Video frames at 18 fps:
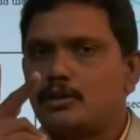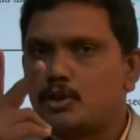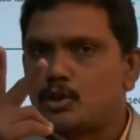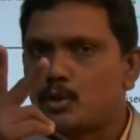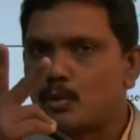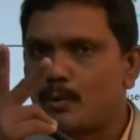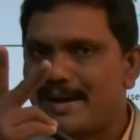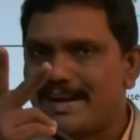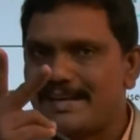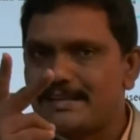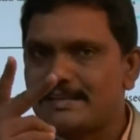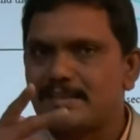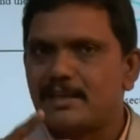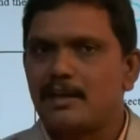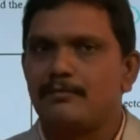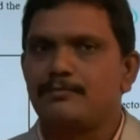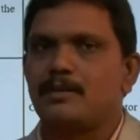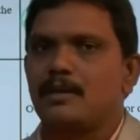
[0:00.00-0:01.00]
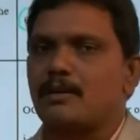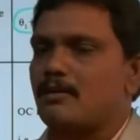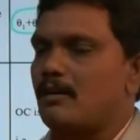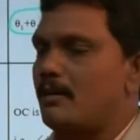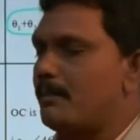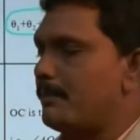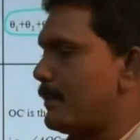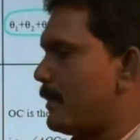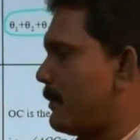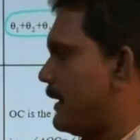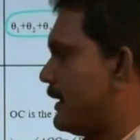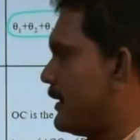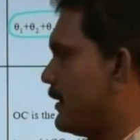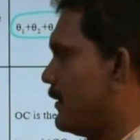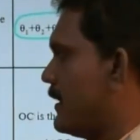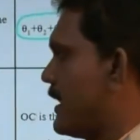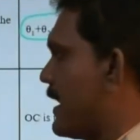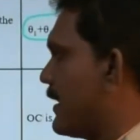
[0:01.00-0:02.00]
twice of the complementary.